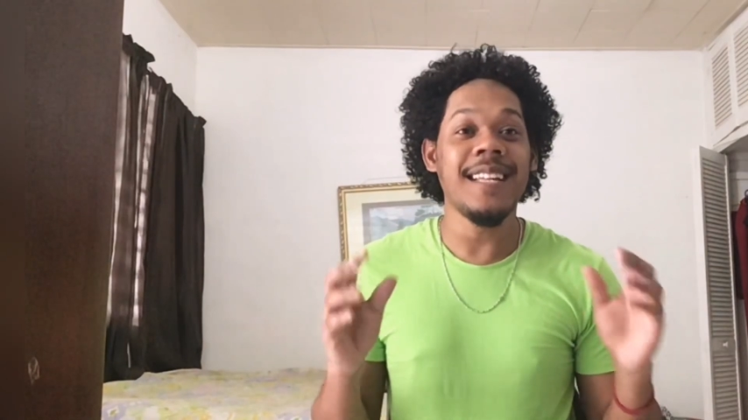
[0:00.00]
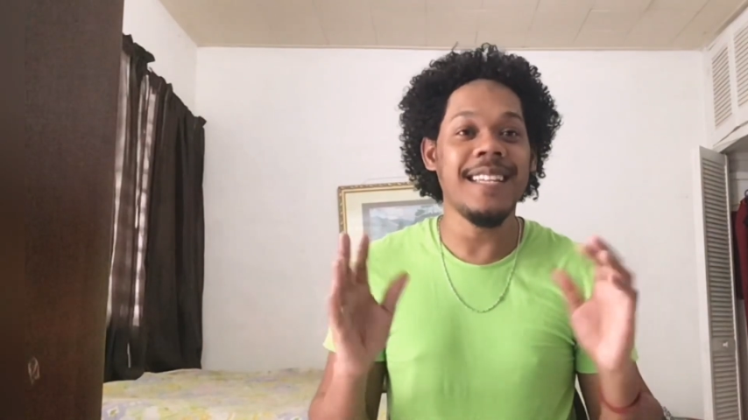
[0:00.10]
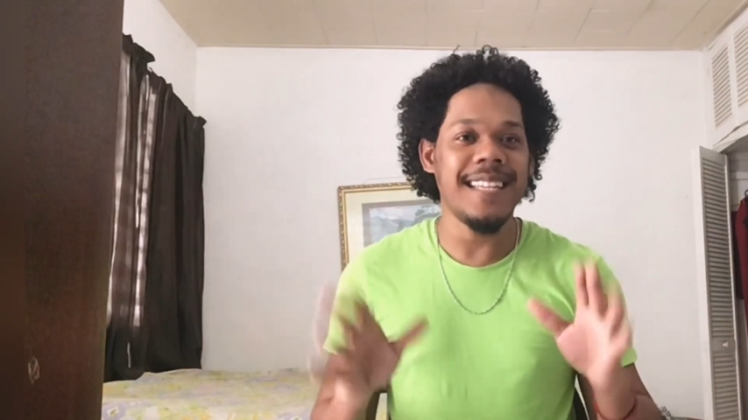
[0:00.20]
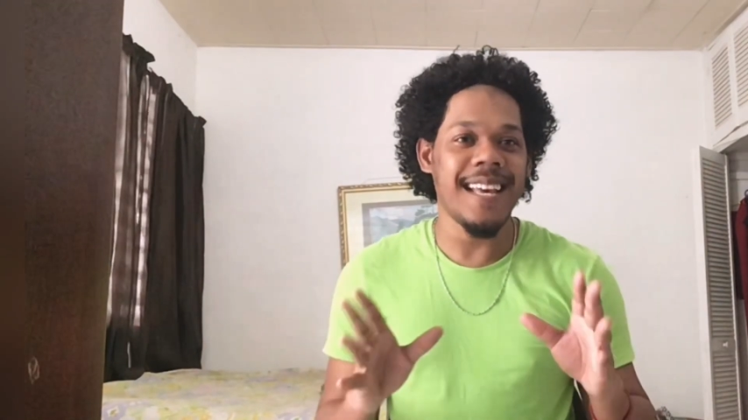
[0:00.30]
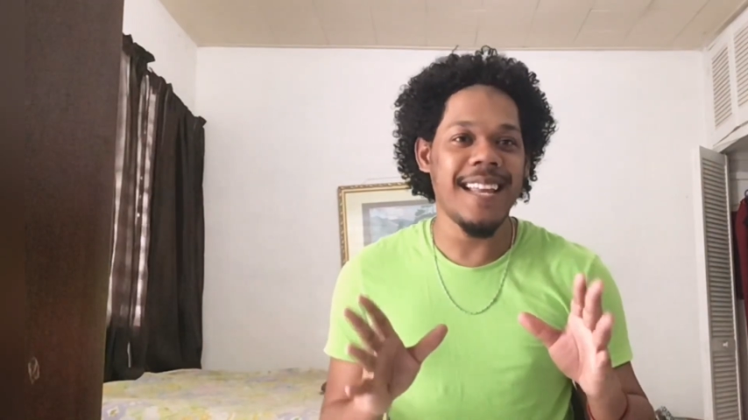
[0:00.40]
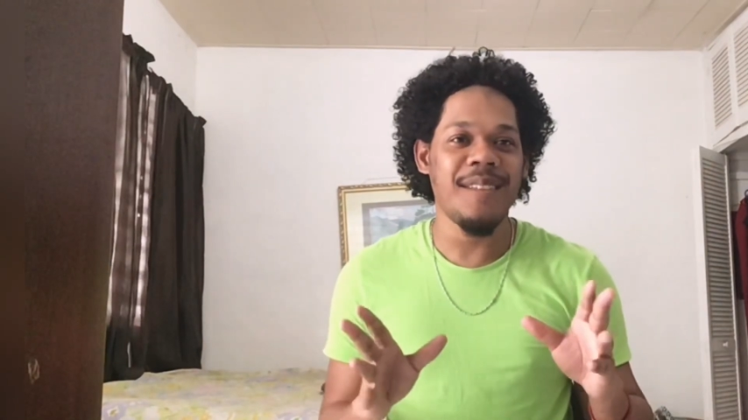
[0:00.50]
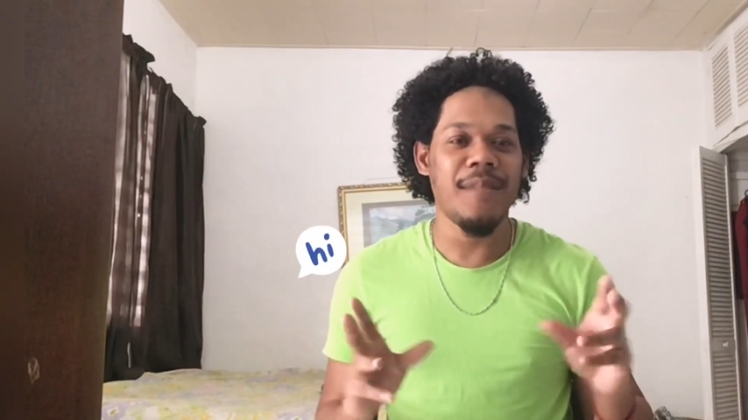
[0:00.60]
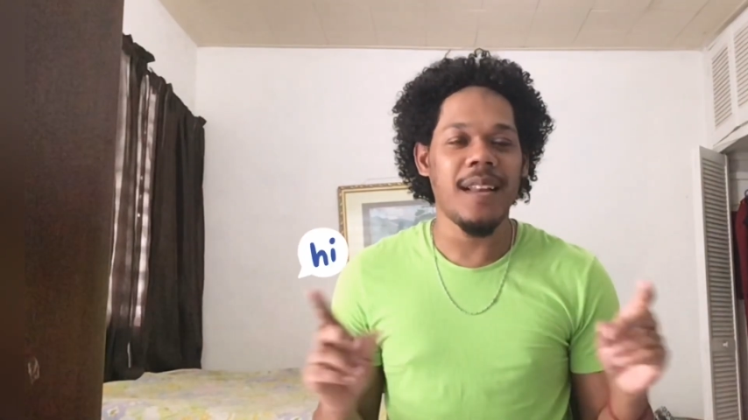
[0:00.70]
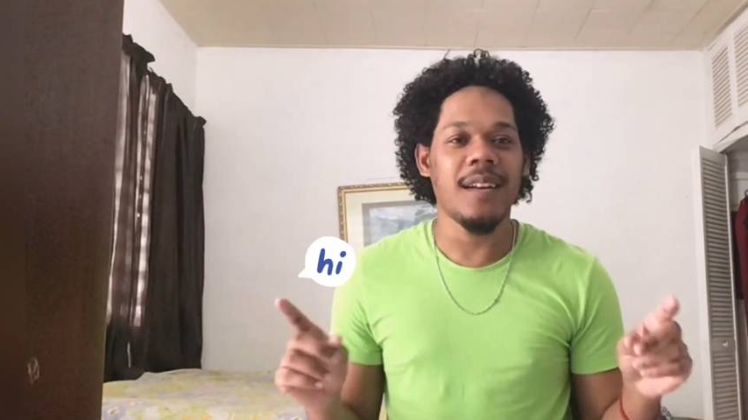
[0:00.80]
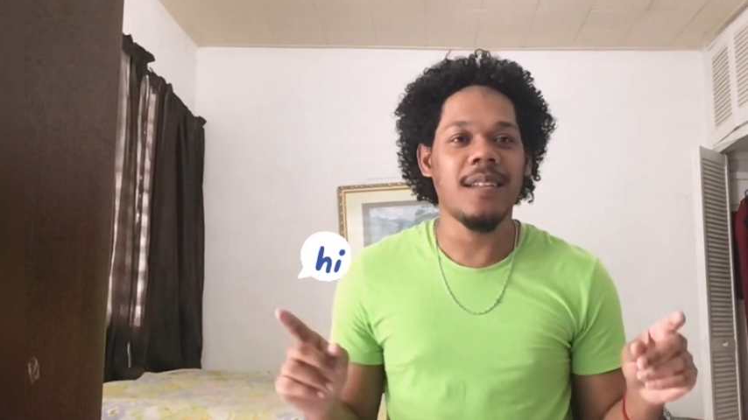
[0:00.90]

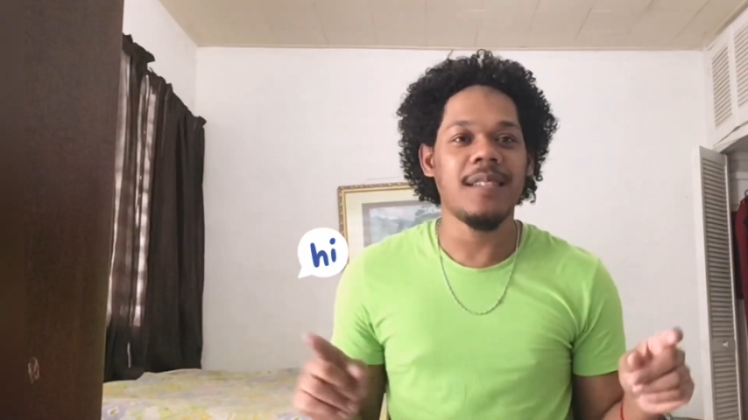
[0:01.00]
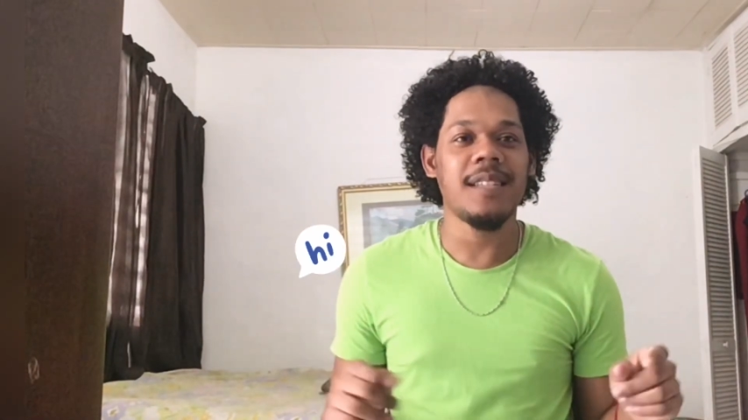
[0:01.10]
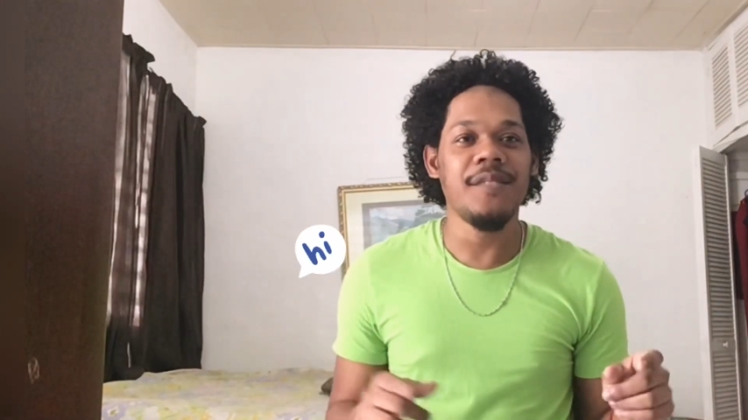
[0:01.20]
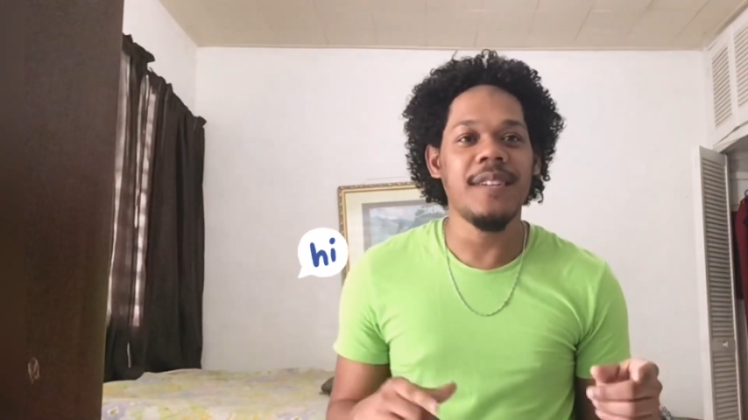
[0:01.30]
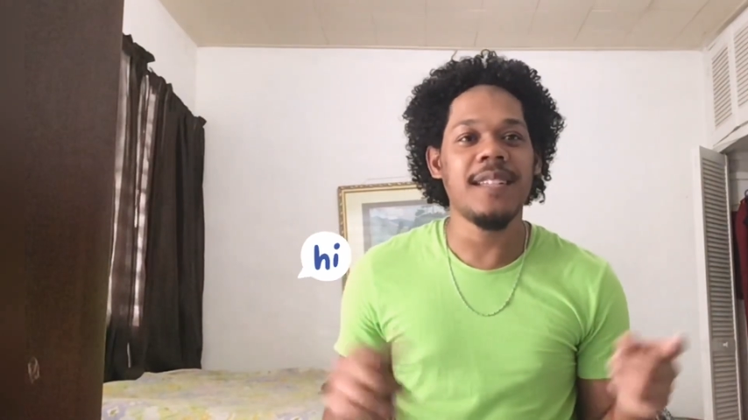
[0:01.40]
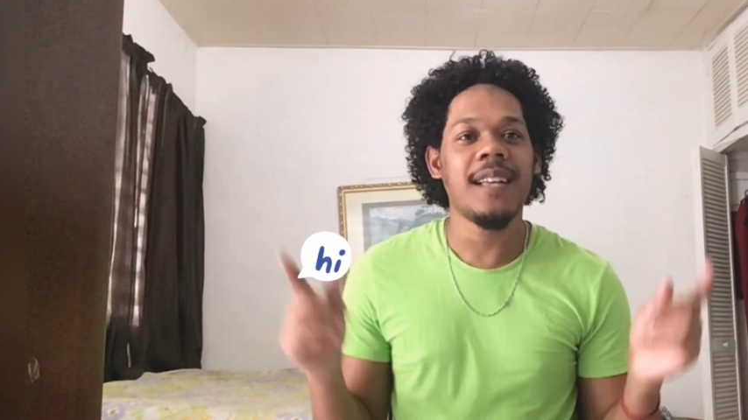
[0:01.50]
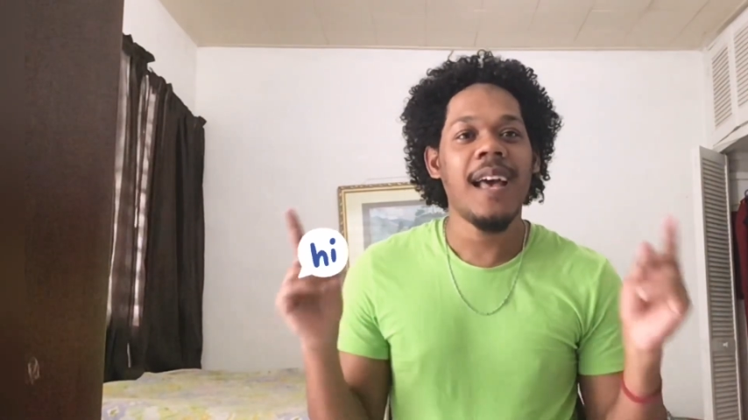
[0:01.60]
D&N series.